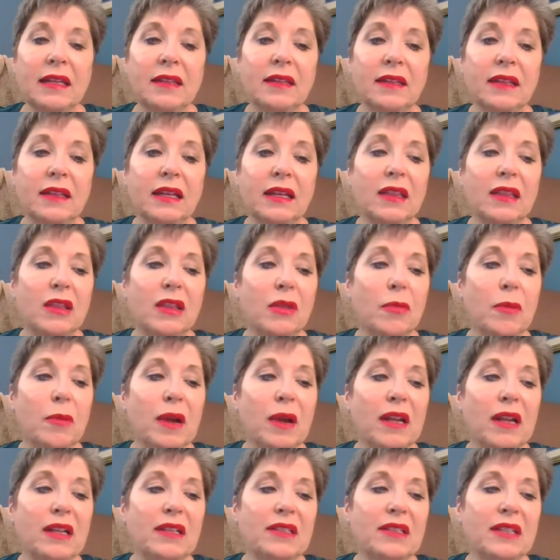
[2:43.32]
The length of the
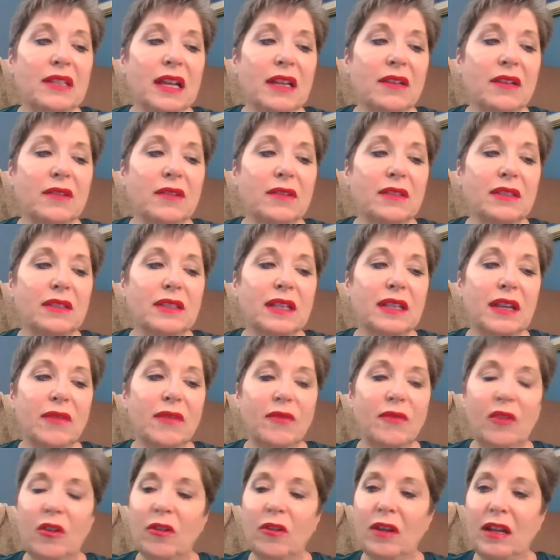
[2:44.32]
product cycles
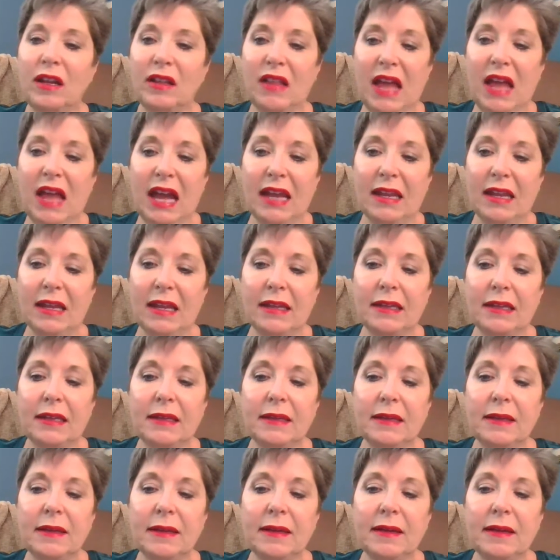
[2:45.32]
can vary a lot on
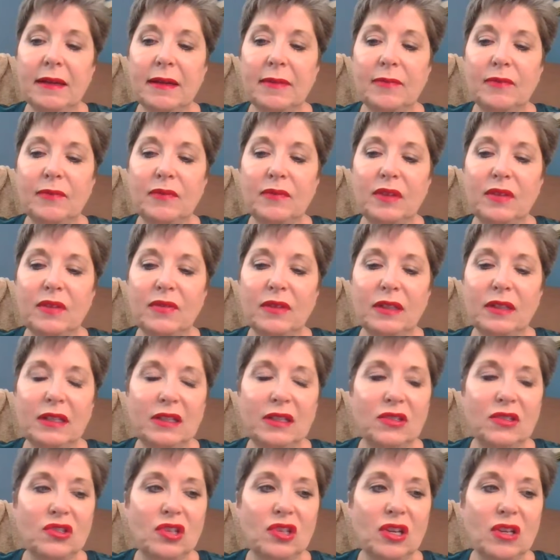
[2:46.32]
it. Definitely
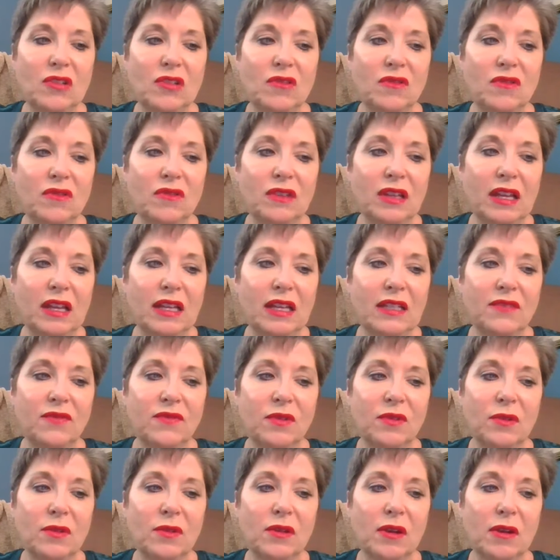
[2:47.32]
has changed over the last
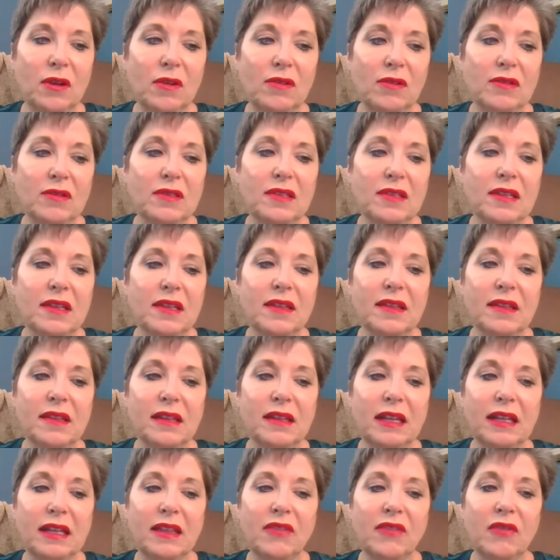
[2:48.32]
few years. The
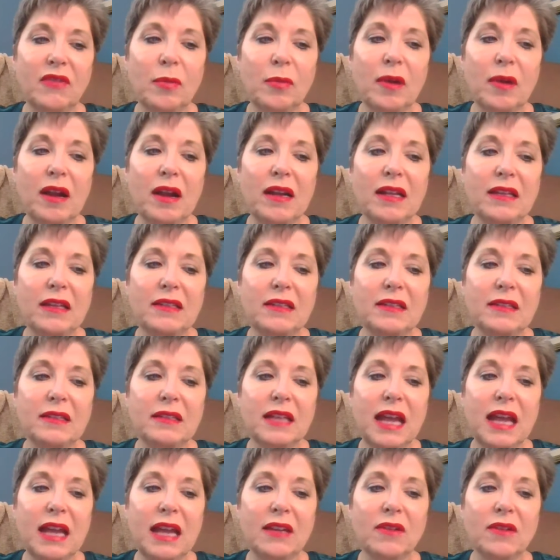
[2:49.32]
length of a product
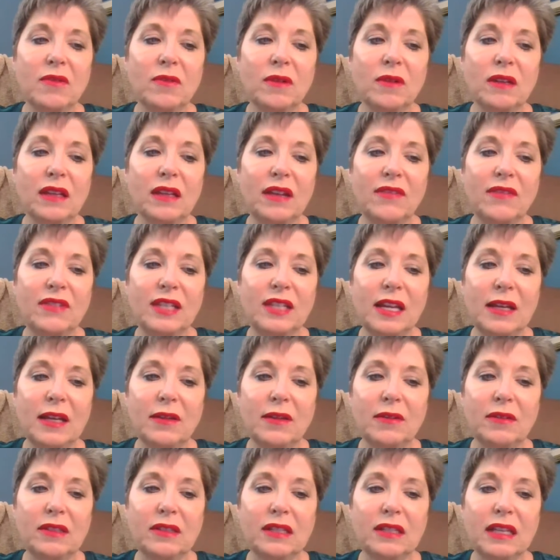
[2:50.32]
category life
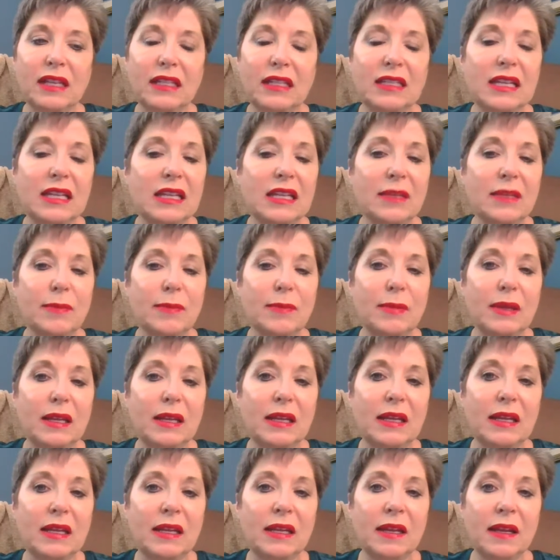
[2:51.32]
cycle can tend to
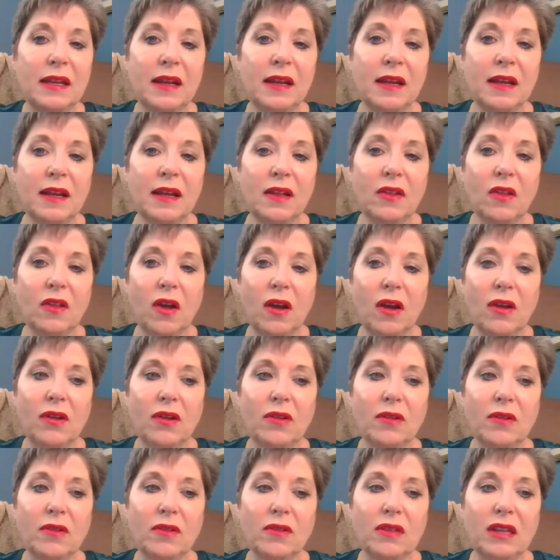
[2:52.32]
be
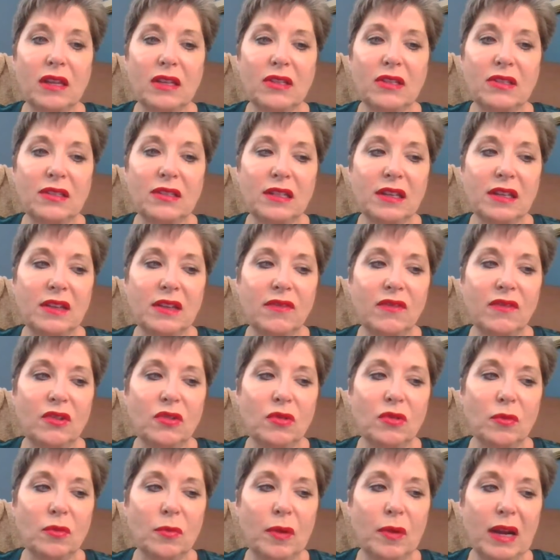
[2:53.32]
longer than just
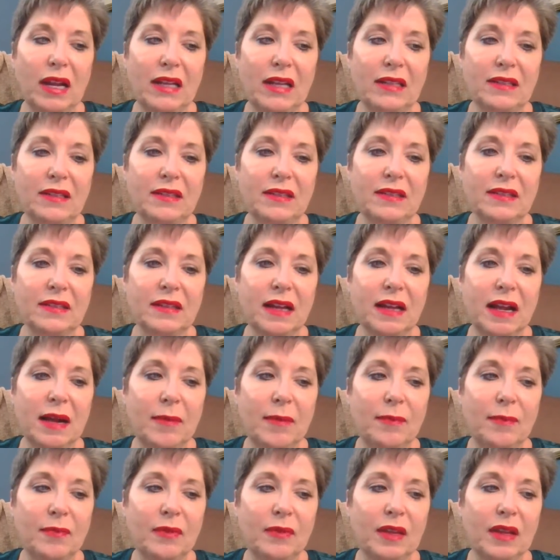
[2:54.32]
individual brands
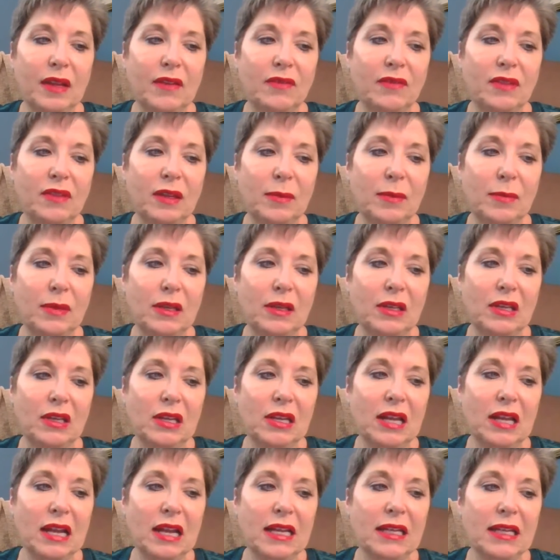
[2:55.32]
of the
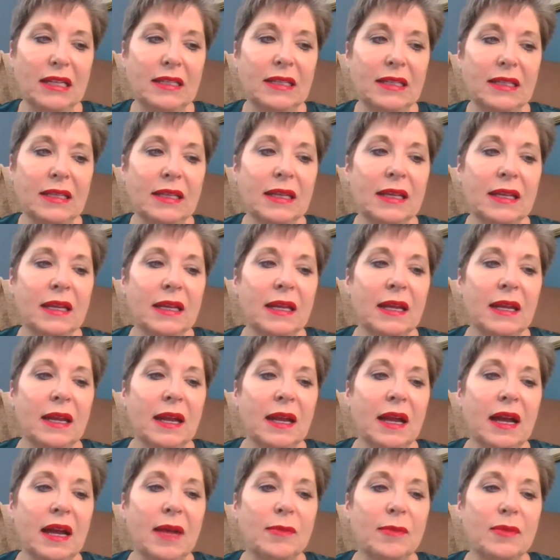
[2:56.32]
opinion on it.
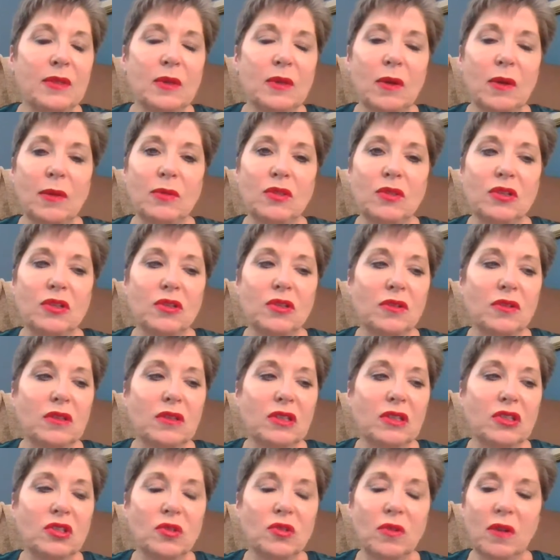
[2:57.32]
So I'm sure
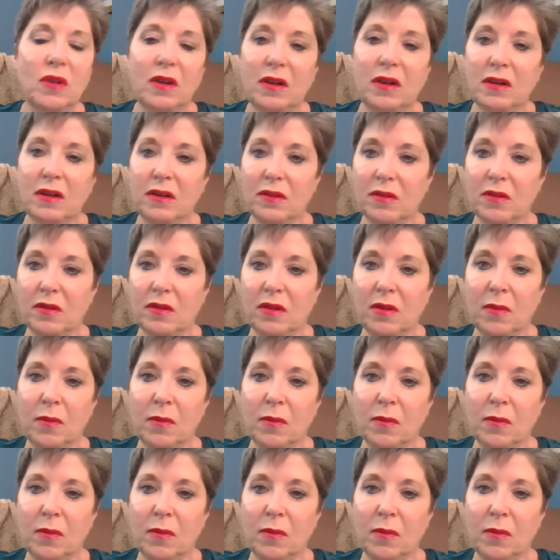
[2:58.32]
that you are